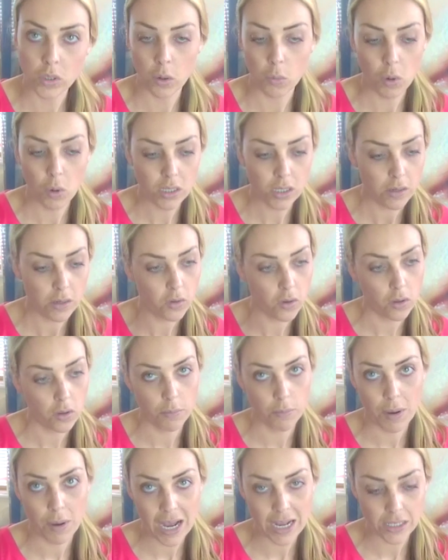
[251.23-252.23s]
So once I've got
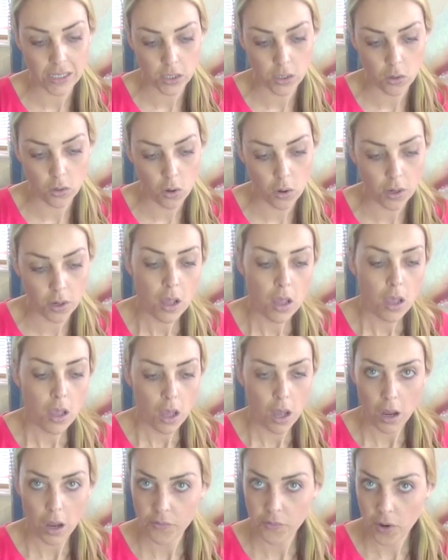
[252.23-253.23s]
the pads on,
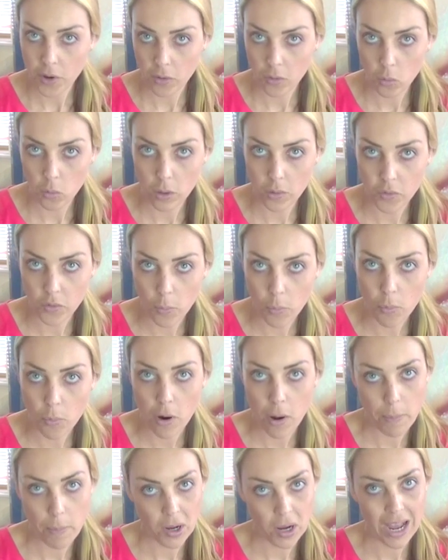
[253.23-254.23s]
I've done all of your
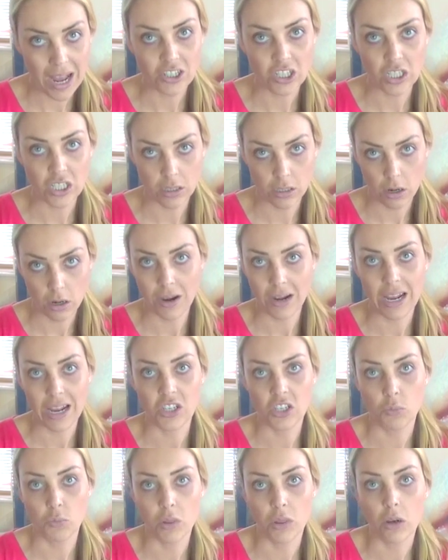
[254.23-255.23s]
prep and I actually start
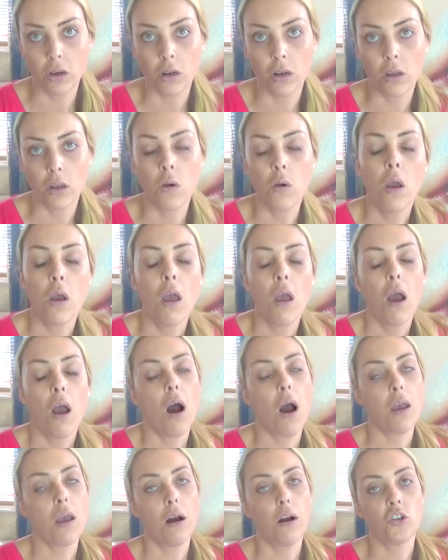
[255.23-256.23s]
lashing with the glue,
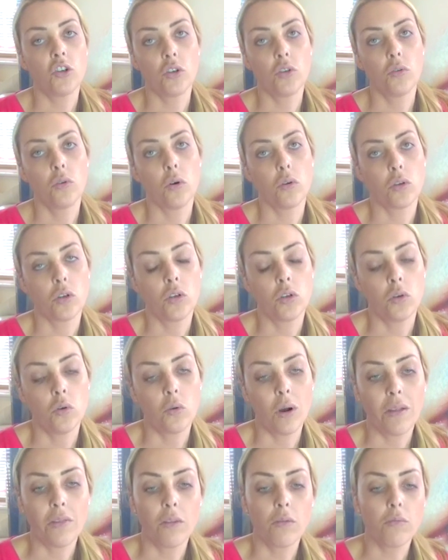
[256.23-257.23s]
I ask you not to
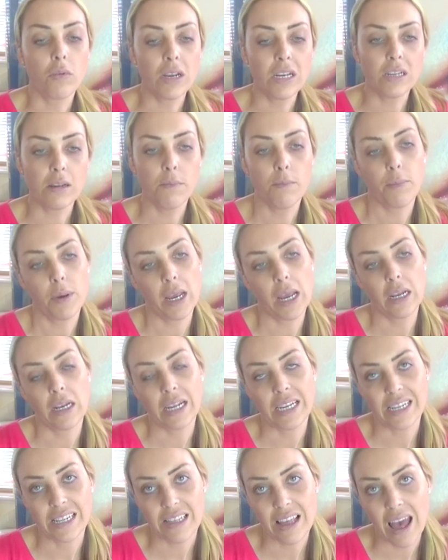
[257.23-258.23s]
talk. And the reason being
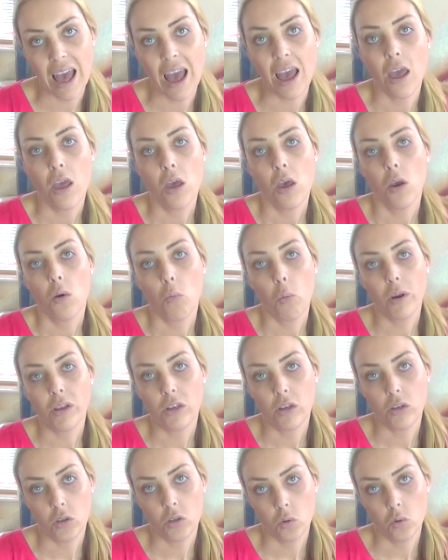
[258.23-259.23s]
is that
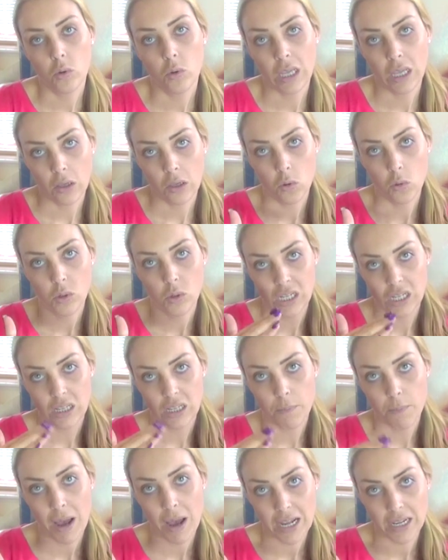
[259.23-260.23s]
when you talk, it causes
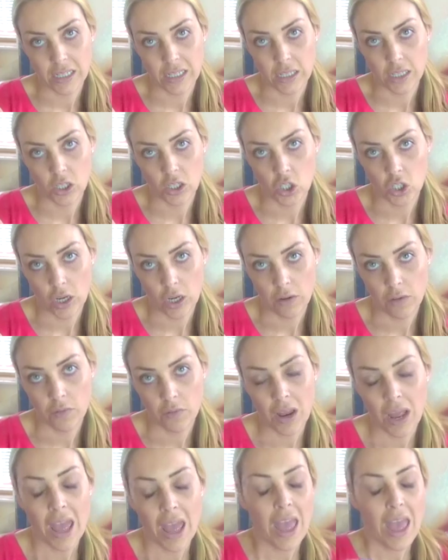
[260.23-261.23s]
the pads to
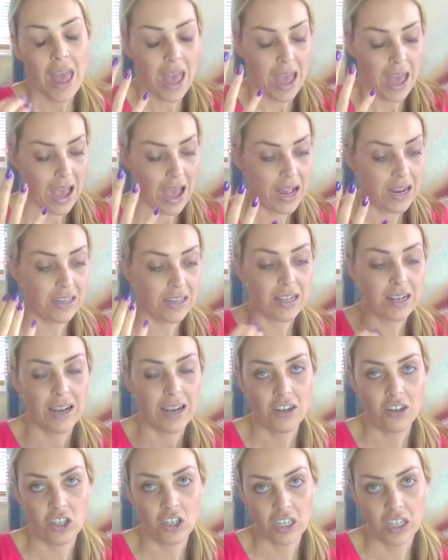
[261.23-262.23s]
shift and the
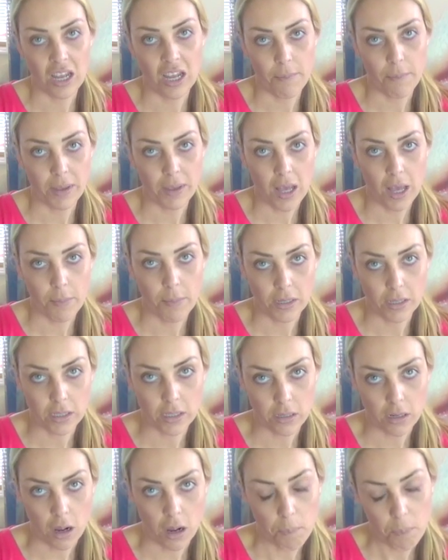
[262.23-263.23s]
lashes can become
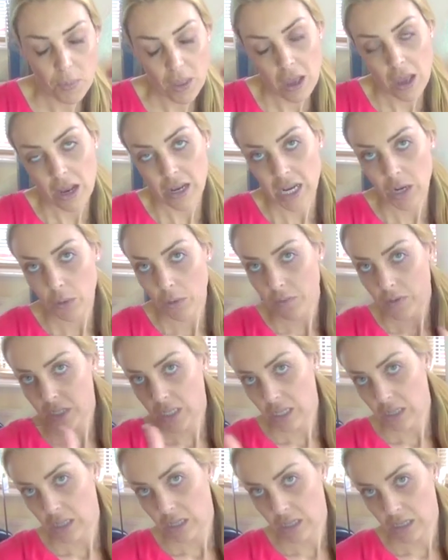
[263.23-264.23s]
unstuck. Now
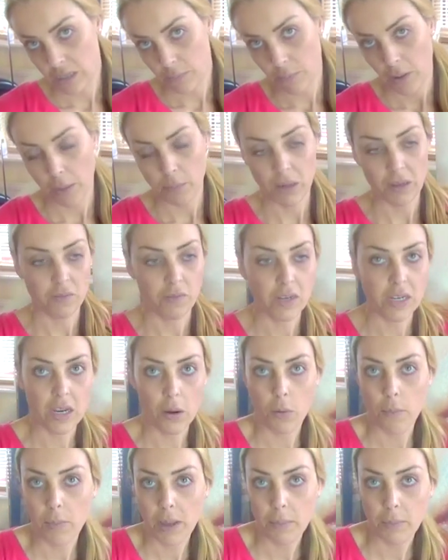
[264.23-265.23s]
obviously this is a public
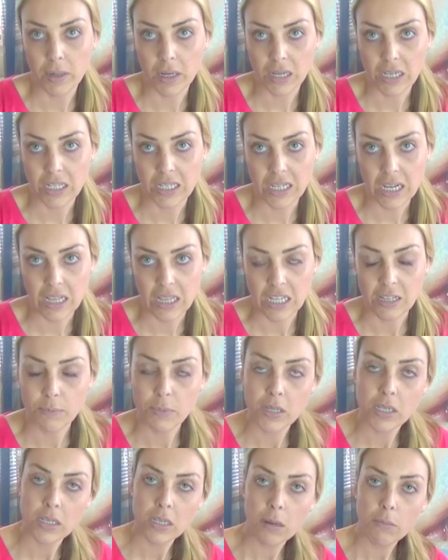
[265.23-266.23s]
video and people are going to see this,
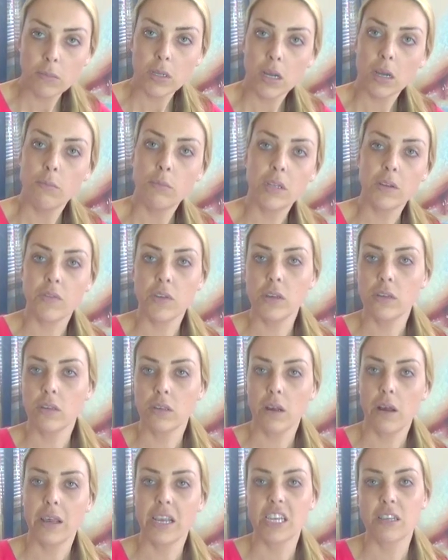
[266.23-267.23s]
but sometimes if you
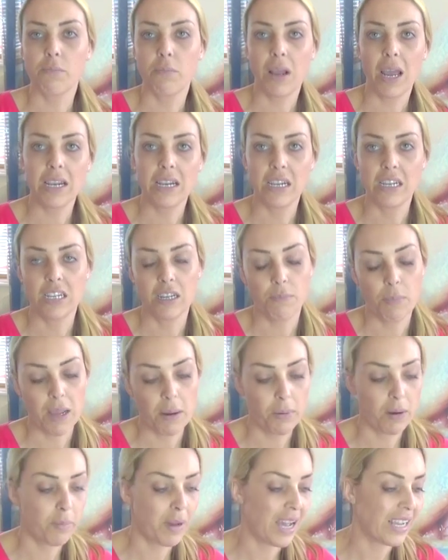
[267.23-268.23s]
start explaining it to
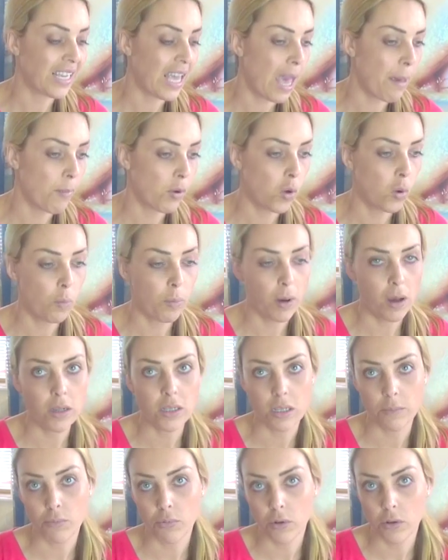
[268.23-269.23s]
people about chemical
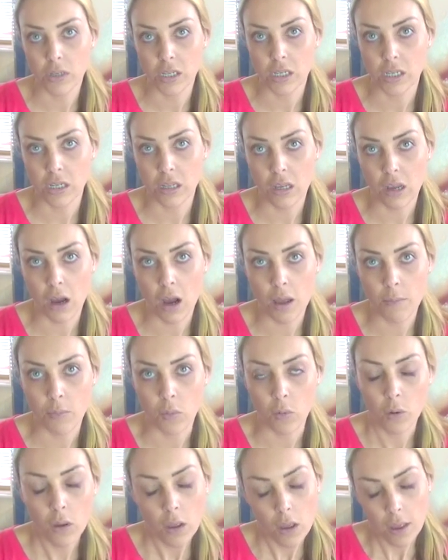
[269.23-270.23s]
burns and bruises to the
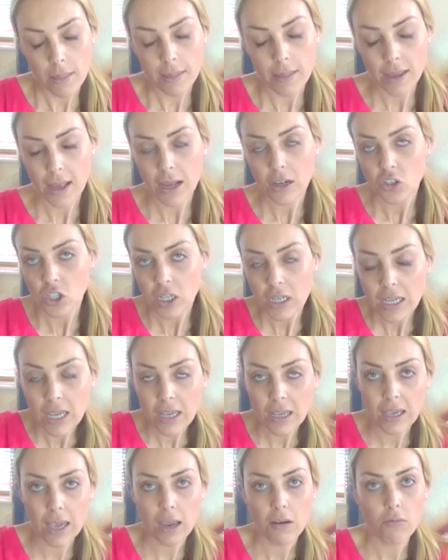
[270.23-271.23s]
eyeball, they actually
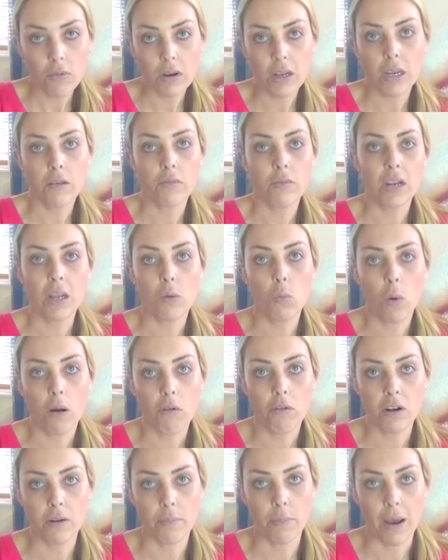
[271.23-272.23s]
can get really, really
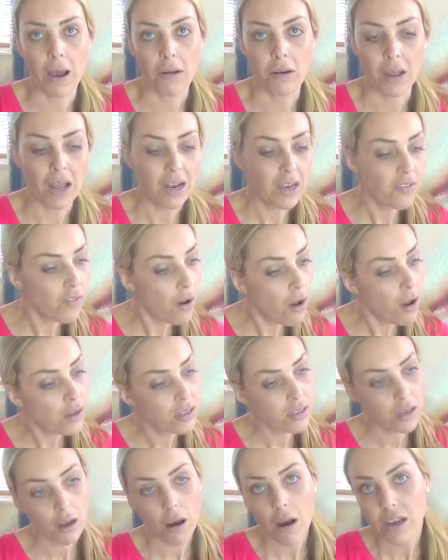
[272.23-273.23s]
worried about it. And if
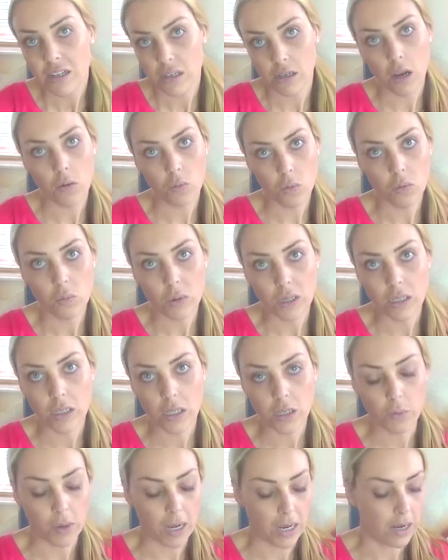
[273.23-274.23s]
us guys know what we're
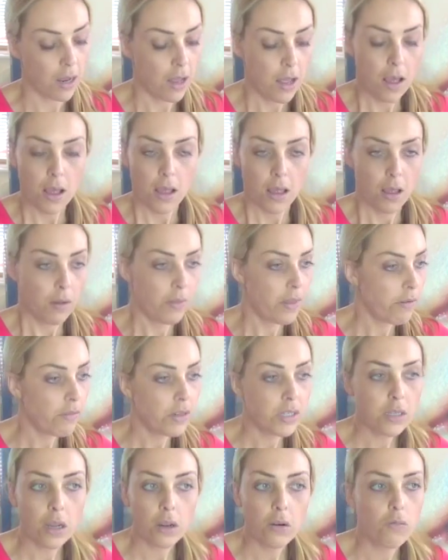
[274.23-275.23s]
doing, there
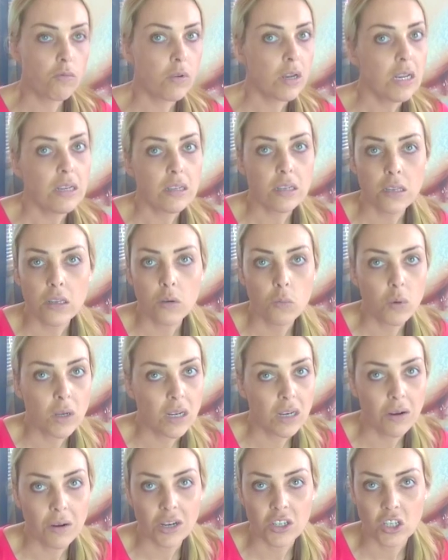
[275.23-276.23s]
is no reason that we're
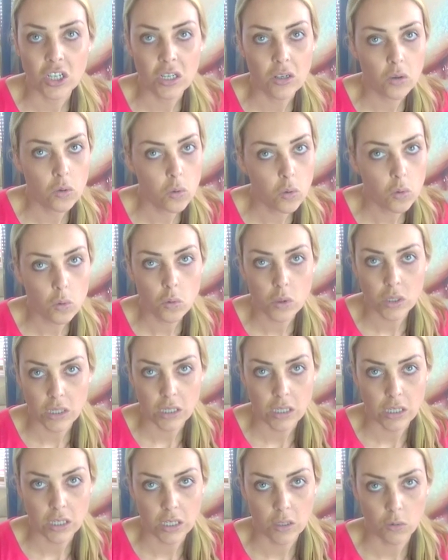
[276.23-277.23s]
going to actually cause
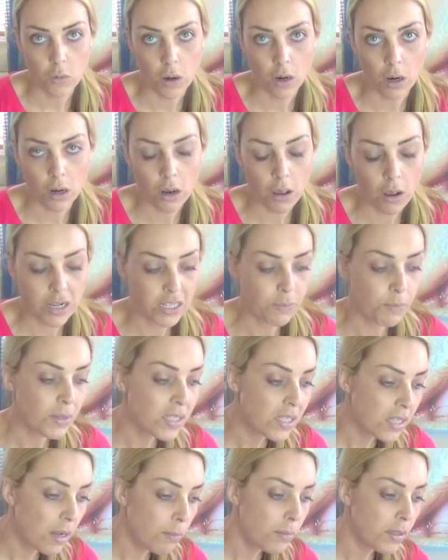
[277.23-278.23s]
this to our clients.
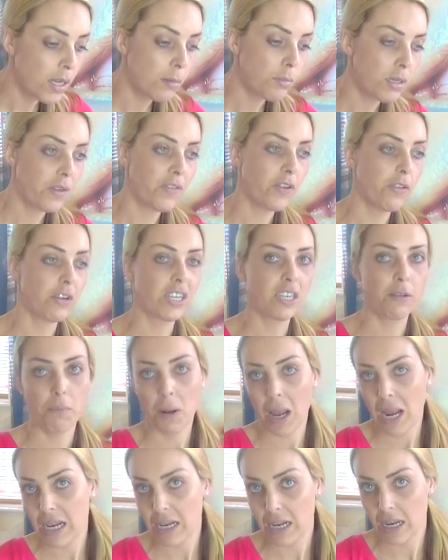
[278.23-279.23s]
But sometimes if you're
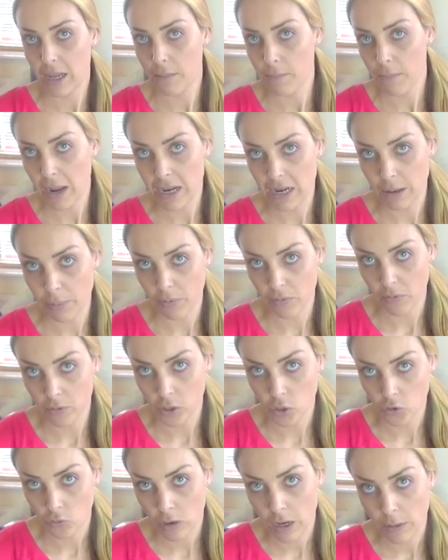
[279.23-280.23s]
explaining it immediately
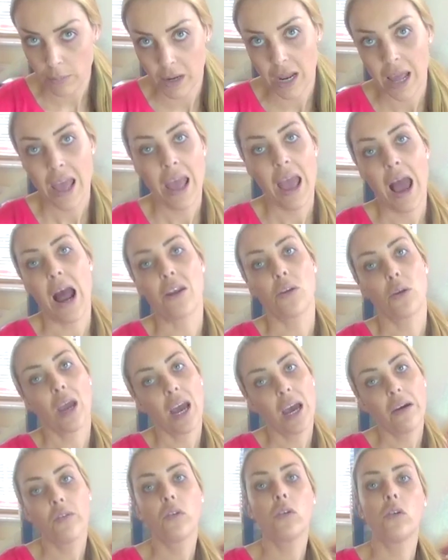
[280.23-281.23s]
before a treatment and you
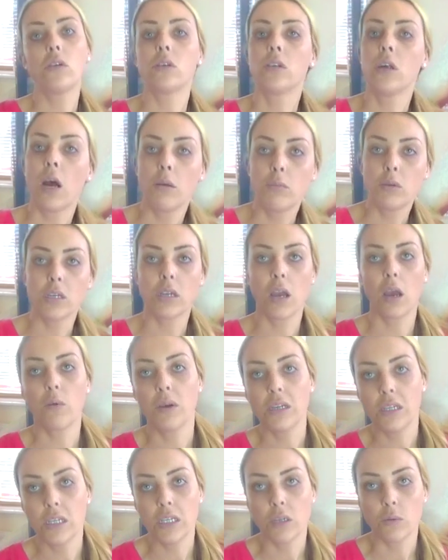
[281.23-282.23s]
haven't got time to go
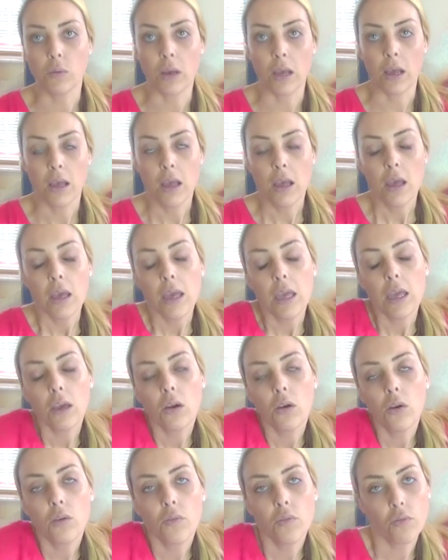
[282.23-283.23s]
into it,
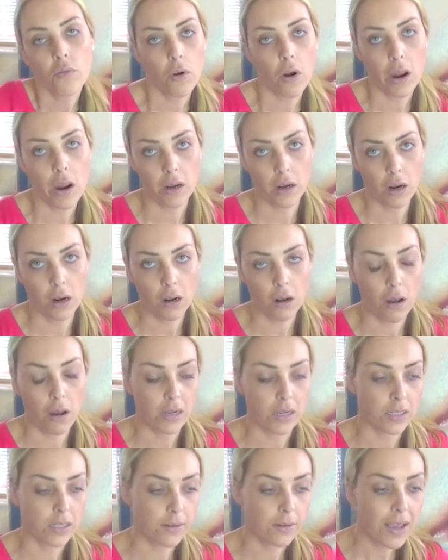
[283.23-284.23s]
it could frighten a
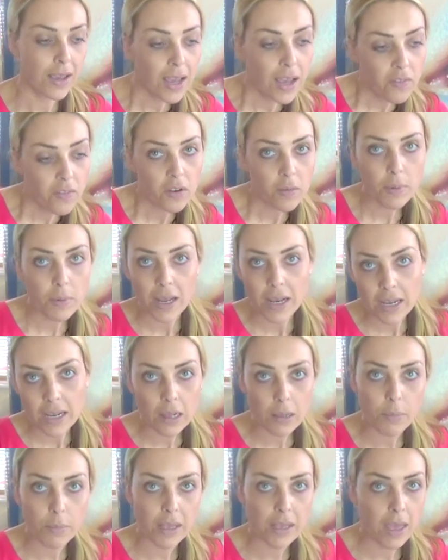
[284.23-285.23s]
client. So you have to be a
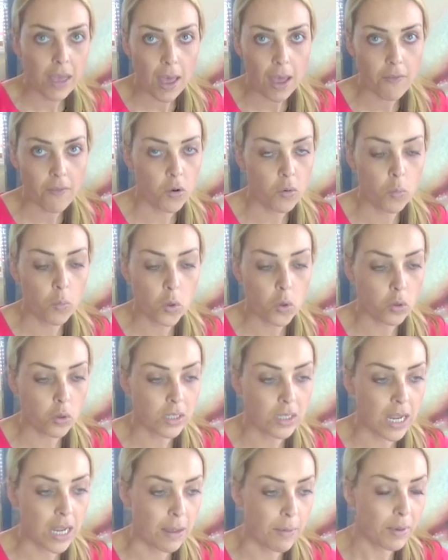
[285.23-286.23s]
little bit careful on what
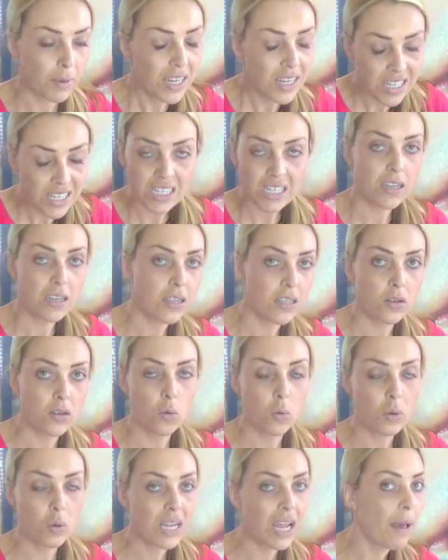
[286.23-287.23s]
you're saying, because this doesn't
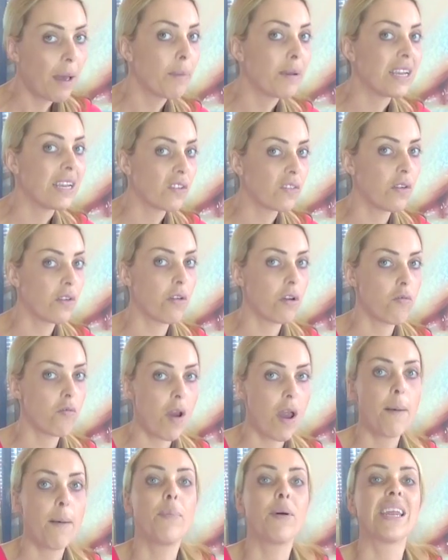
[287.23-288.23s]
always happen. It's very
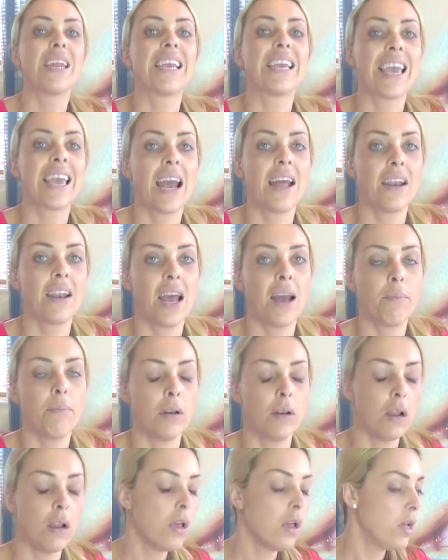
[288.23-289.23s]
rare, but it can
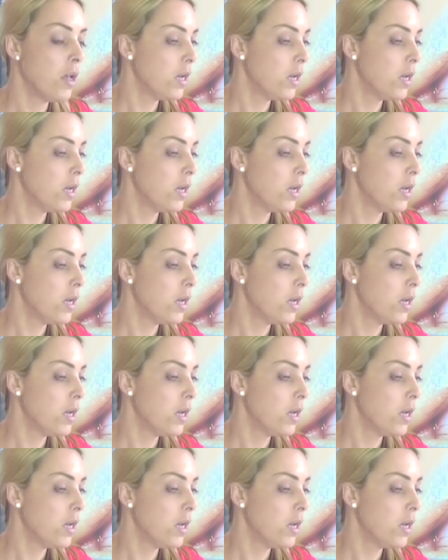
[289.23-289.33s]
happen.